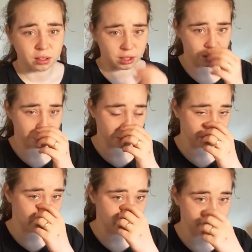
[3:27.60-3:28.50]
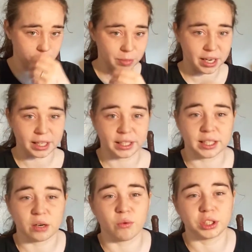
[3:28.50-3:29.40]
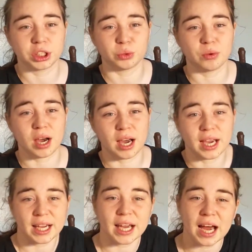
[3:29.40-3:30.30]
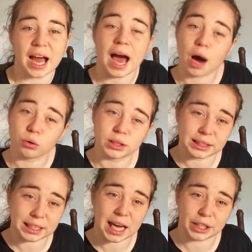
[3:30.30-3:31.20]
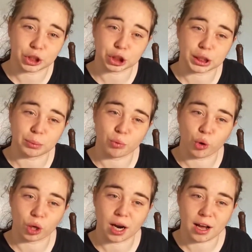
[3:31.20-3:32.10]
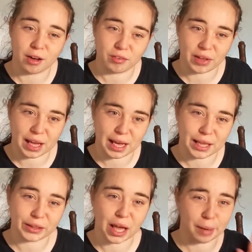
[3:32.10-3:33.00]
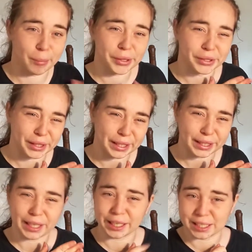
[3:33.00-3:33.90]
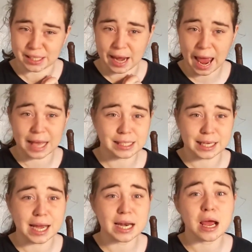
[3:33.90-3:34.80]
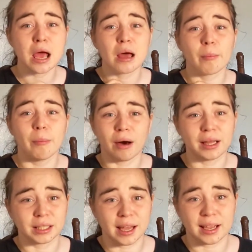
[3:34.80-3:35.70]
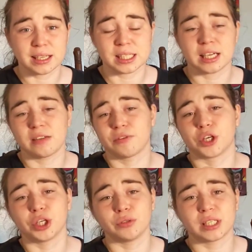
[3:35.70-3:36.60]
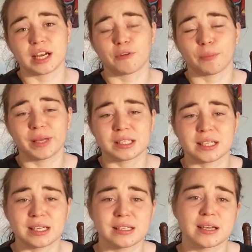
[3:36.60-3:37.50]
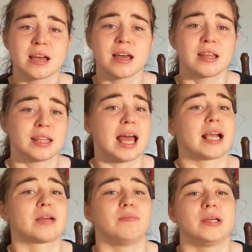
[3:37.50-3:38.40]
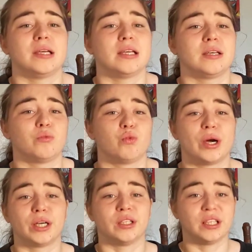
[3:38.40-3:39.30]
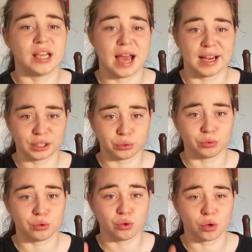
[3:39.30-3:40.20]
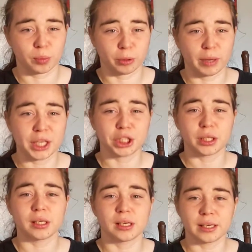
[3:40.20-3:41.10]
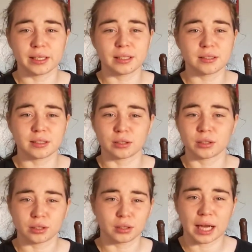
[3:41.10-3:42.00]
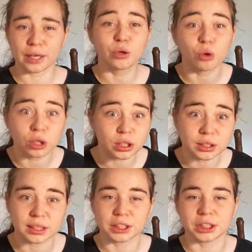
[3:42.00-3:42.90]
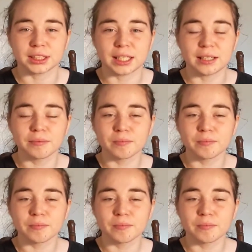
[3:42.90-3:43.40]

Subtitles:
you really don't have to pay anything, which is why a house is actually more of a liability than it is an asset. But like I said, if you're using it for business, that can be where the actual corporation is, or headquarters, I should say.